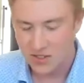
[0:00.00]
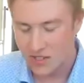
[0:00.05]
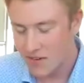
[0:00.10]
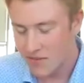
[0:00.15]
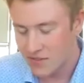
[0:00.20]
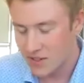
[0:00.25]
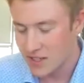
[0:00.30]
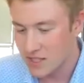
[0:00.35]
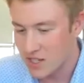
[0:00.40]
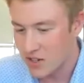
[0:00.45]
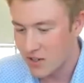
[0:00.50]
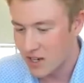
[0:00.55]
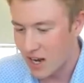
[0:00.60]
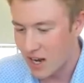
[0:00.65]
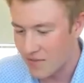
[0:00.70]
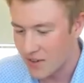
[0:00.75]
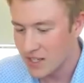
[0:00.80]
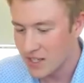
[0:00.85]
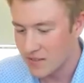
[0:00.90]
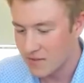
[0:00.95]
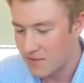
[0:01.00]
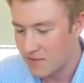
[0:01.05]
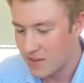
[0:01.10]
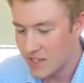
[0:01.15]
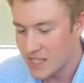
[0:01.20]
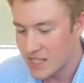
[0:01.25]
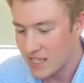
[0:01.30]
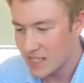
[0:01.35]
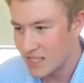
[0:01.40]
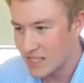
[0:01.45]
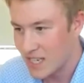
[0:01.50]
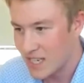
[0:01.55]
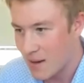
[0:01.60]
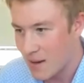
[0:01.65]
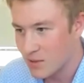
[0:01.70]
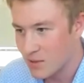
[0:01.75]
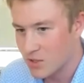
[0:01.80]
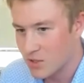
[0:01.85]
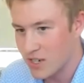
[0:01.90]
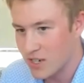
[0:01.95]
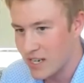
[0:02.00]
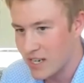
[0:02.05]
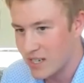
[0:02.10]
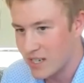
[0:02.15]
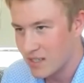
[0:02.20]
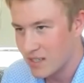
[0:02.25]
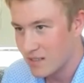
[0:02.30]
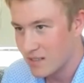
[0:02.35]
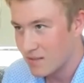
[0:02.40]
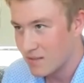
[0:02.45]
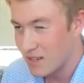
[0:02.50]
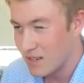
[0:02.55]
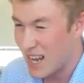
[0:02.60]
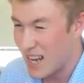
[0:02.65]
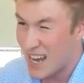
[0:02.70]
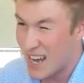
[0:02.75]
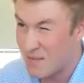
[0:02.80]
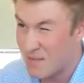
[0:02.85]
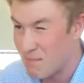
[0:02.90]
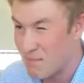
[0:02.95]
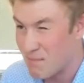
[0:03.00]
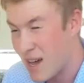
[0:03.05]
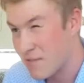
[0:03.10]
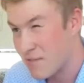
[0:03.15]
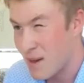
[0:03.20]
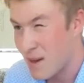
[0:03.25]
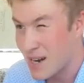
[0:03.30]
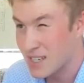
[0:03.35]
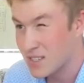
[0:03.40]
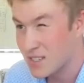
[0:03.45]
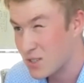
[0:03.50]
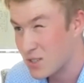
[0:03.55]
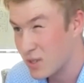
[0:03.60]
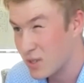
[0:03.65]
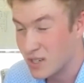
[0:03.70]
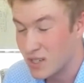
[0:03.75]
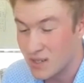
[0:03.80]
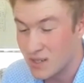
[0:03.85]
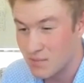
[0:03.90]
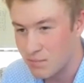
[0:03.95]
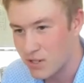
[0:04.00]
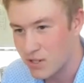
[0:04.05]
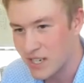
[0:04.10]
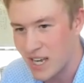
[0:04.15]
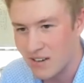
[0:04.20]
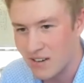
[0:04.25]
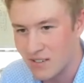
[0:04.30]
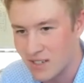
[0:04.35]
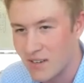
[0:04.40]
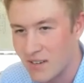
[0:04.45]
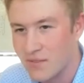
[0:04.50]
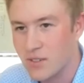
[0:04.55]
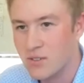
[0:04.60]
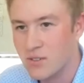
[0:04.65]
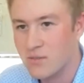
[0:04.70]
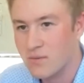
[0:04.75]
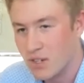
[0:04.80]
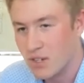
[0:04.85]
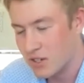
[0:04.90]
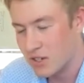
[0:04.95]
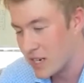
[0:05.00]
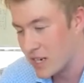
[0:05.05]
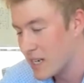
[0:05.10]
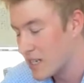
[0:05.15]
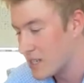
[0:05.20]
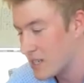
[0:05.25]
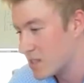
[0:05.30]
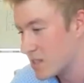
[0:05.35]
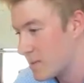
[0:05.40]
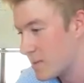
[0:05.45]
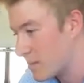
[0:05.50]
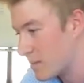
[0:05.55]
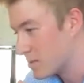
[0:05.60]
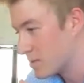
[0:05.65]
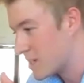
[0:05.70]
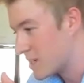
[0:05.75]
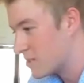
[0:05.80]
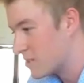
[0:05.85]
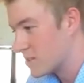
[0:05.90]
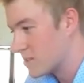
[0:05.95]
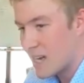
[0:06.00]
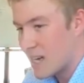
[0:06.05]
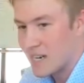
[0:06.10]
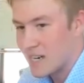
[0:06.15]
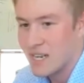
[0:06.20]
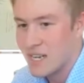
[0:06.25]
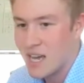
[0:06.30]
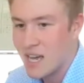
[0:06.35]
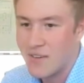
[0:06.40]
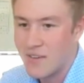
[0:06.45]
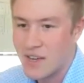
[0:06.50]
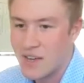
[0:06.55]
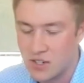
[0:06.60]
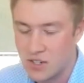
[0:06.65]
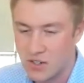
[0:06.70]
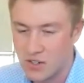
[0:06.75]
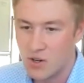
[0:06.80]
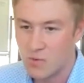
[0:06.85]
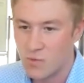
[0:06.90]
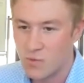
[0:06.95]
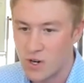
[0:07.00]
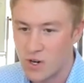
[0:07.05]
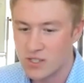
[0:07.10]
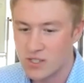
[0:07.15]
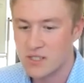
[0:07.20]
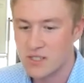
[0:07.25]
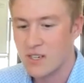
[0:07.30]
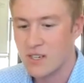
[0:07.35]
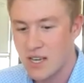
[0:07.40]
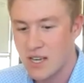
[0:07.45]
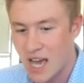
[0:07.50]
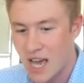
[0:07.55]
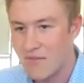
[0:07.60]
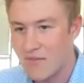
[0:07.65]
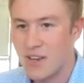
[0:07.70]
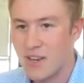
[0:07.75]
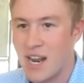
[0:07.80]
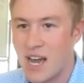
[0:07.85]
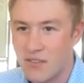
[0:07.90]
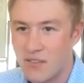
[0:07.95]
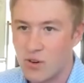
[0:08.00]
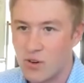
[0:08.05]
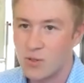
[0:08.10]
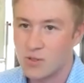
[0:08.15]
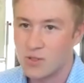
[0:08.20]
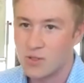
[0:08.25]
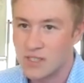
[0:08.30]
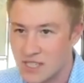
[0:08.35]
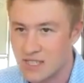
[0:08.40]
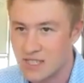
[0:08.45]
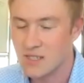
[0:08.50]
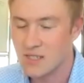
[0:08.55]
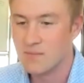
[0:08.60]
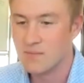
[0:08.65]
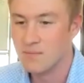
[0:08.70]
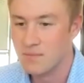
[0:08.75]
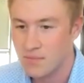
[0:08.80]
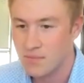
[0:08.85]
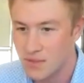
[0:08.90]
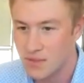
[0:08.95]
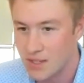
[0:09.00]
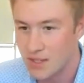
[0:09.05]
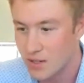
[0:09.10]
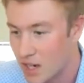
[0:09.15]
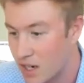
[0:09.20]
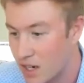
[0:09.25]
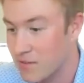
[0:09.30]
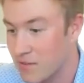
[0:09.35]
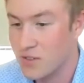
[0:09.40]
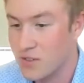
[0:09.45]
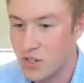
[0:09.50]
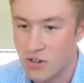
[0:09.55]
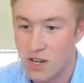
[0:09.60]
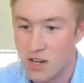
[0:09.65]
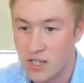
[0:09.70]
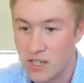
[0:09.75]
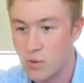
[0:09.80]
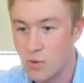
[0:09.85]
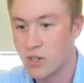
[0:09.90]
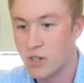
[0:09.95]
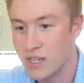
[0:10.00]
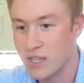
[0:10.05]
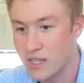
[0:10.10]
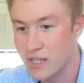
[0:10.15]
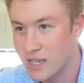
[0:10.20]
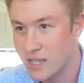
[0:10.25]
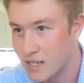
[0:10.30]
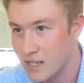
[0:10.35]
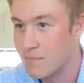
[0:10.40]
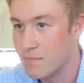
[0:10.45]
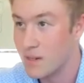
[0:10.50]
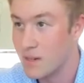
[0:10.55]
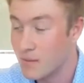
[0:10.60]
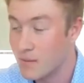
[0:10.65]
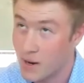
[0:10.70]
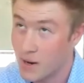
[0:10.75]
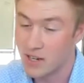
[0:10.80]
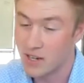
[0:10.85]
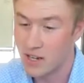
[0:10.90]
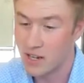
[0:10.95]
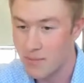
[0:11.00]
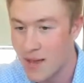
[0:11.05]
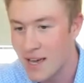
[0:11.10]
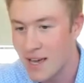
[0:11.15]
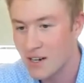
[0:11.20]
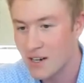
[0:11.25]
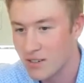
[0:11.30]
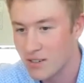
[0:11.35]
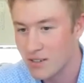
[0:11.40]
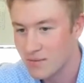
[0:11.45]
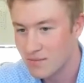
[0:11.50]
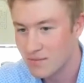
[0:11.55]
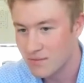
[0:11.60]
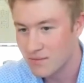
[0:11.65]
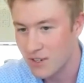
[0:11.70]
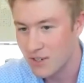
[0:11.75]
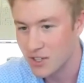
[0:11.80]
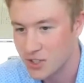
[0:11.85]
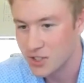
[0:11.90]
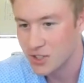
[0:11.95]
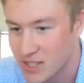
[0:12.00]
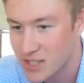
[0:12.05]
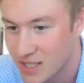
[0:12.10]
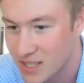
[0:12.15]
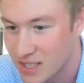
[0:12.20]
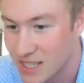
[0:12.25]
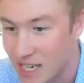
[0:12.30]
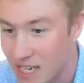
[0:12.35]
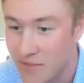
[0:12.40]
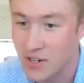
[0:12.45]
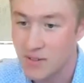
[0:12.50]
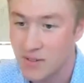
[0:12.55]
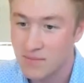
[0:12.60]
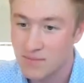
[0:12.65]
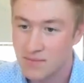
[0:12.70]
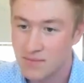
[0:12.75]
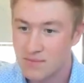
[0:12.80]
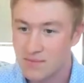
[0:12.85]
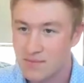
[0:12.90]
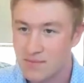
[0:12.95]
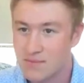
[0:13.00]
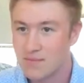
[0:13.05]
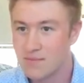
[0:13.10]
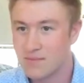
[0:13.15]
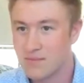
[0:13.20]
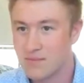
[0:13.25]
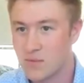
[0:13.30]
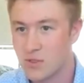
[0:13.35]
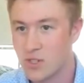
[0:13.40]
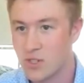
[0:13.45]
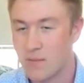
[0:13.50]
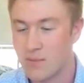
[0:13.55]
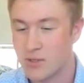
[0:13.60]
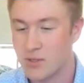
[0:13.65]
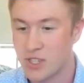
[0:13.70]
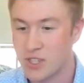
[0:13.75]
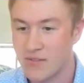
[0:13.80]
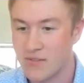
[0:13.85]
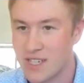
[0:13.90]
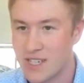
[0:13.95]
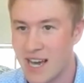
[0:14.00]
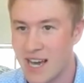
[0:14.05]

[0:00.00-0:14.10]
you definitely, so I think physics, chemistry, and mathematics to a pre-calc level are needed to be able to understand how that neuron works, and then how the whole system of neurons working in a parallel manner functions together to accomplish a given